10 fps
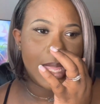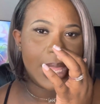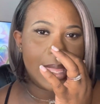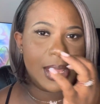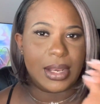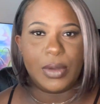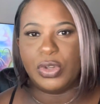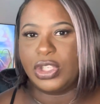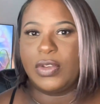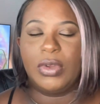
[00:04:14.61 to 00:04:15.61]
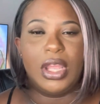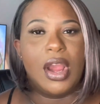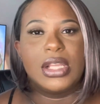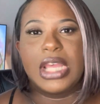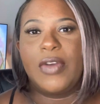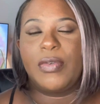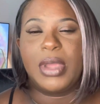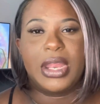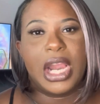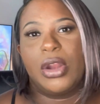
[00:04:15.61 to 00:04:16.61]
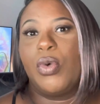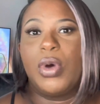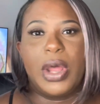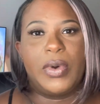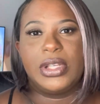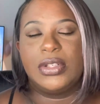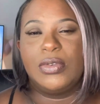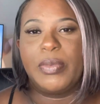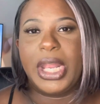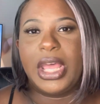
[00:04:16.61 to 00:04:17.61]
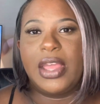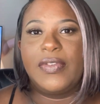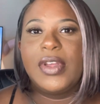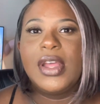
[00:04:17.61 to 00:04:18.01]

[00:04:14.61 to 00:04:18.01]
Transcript: and it was just a really hard time for me, and I didn't know what I wanted to do in my life.